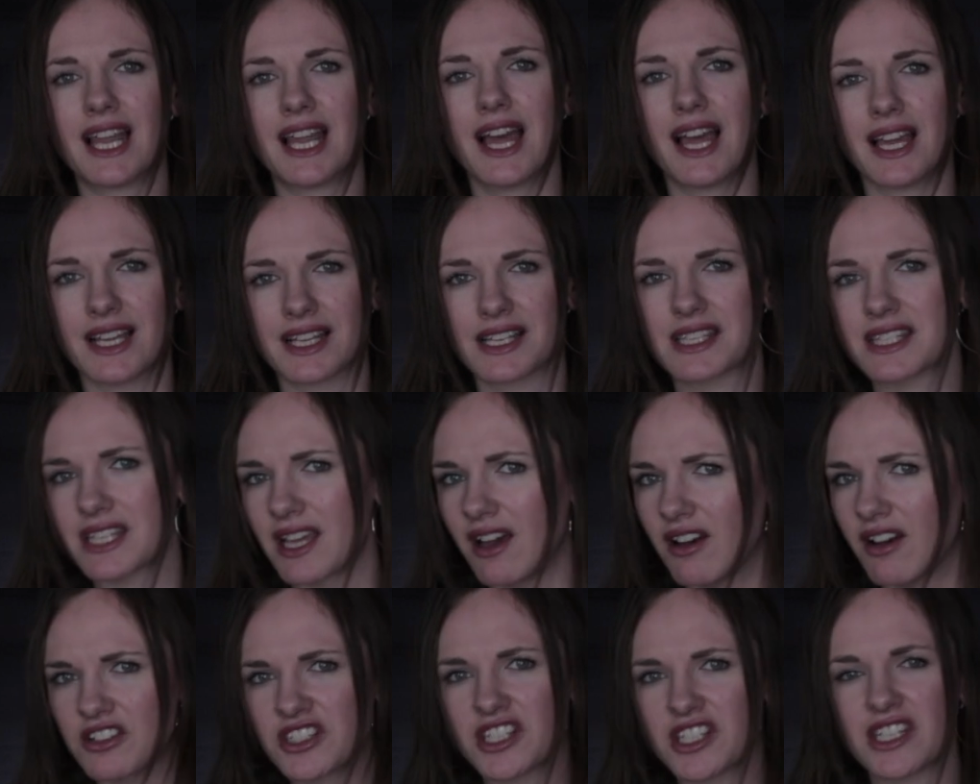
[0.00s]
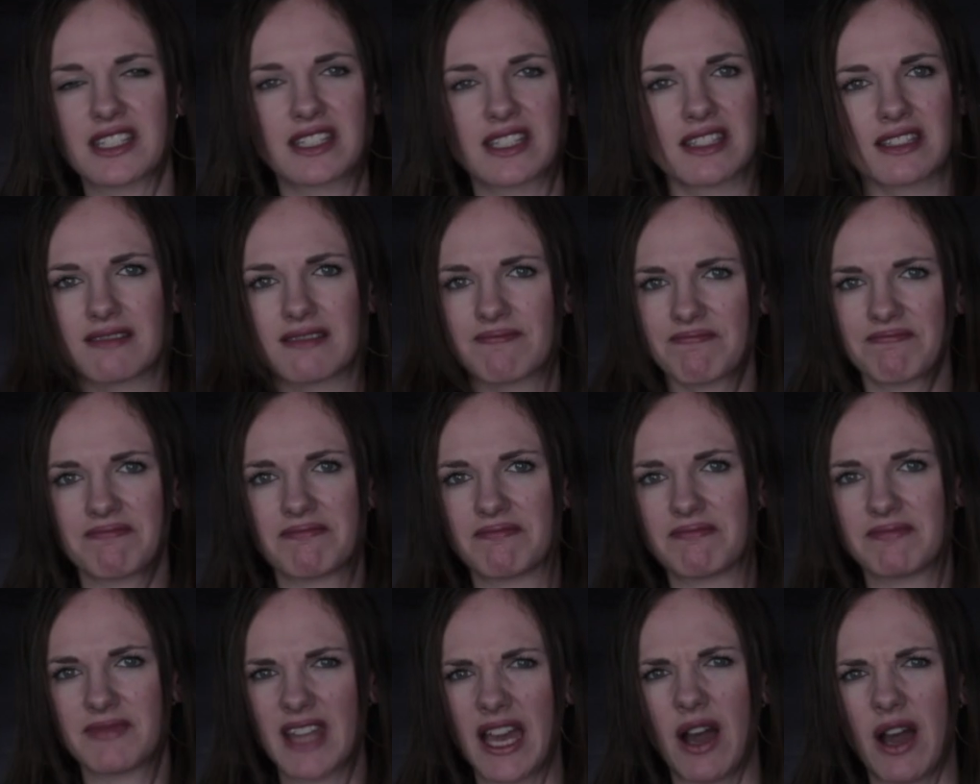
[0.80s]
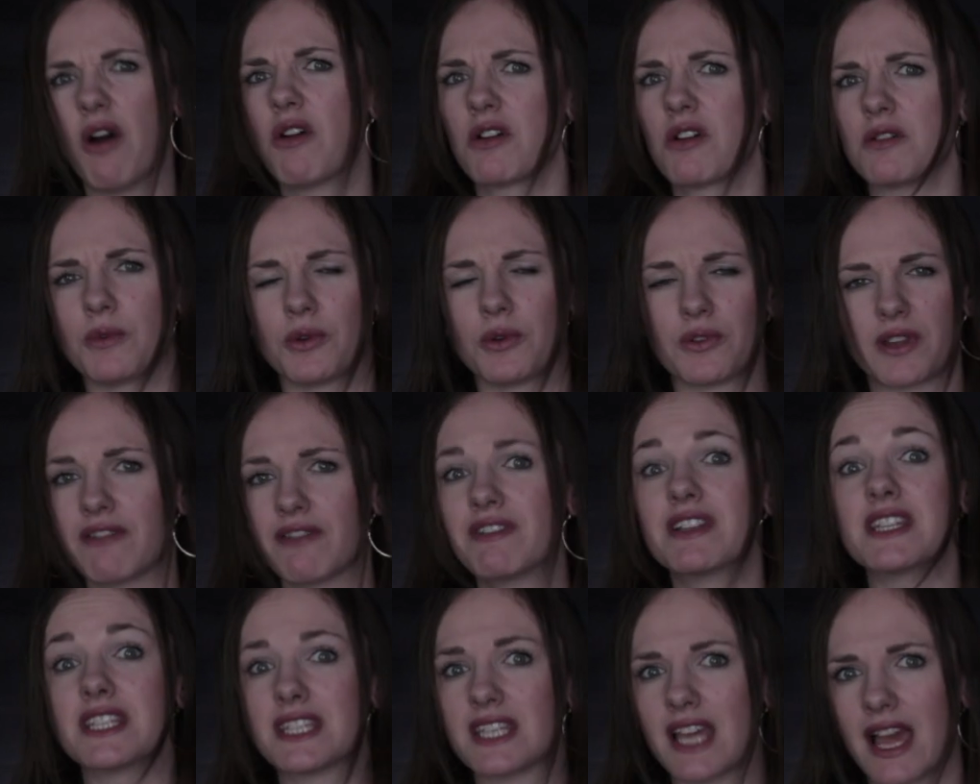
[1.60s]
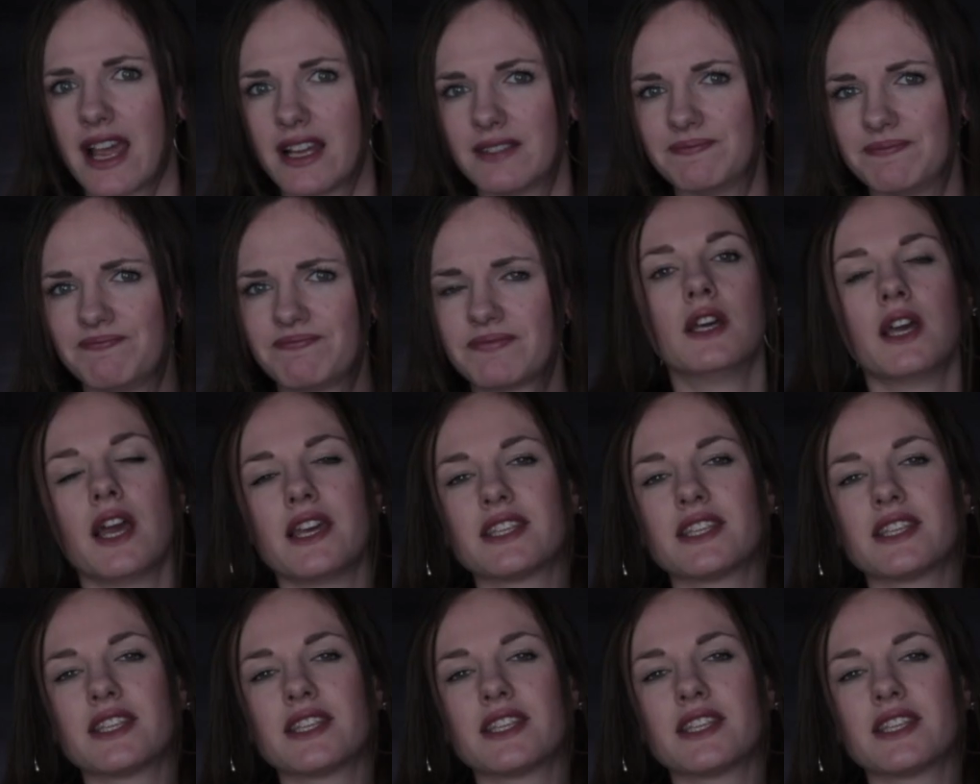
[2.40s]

legs are just they're horrible, they're insane.